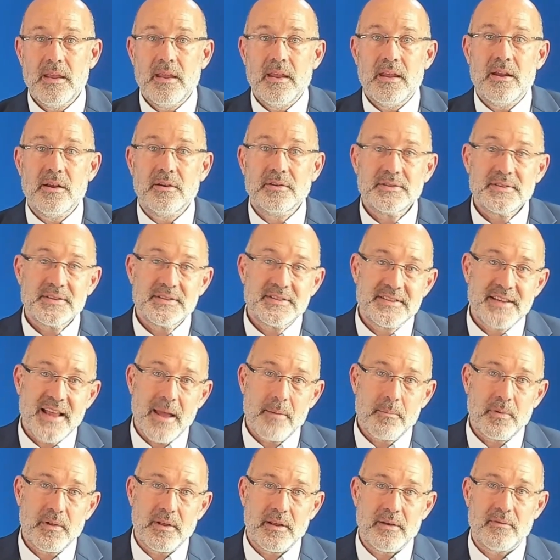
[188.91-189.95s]
Here's a
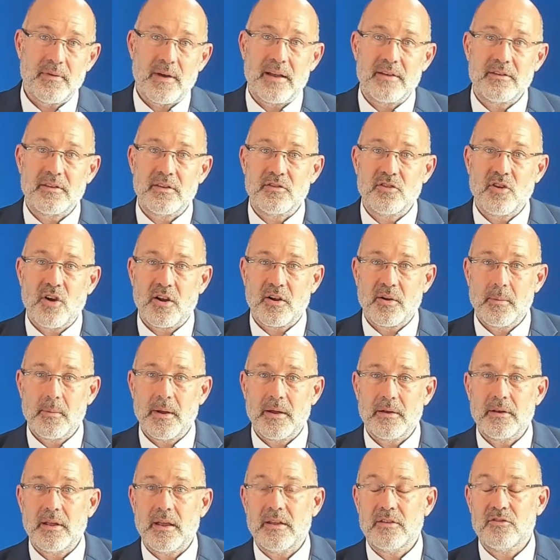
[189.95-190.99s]
sample invite to talk
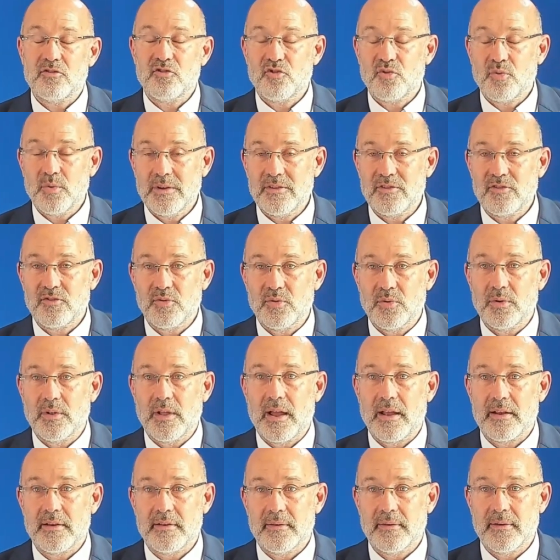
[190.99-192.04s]
about a TRIZ tool
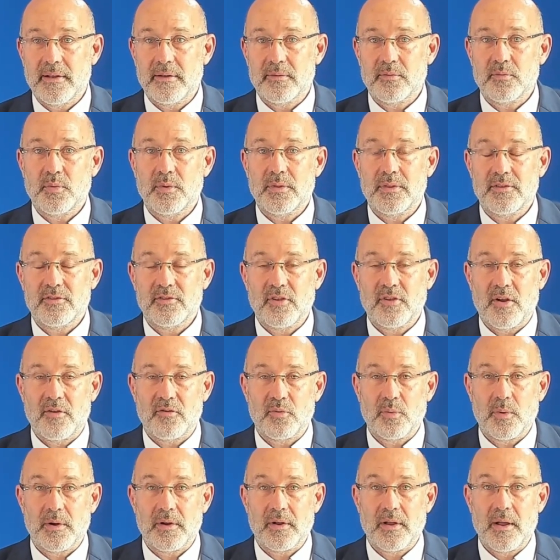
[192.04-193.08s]
I developed with a
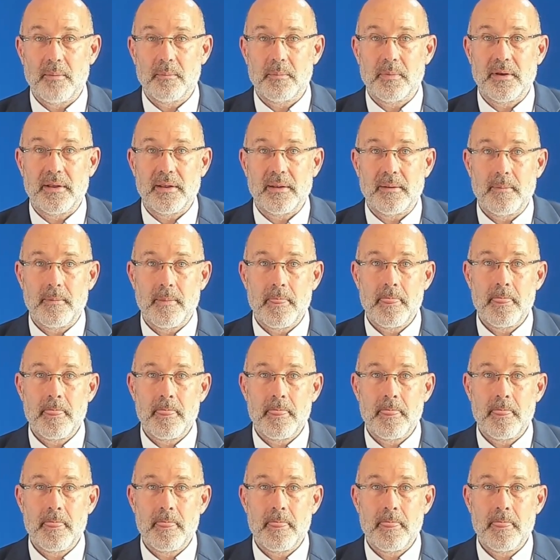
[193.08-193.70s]
software company.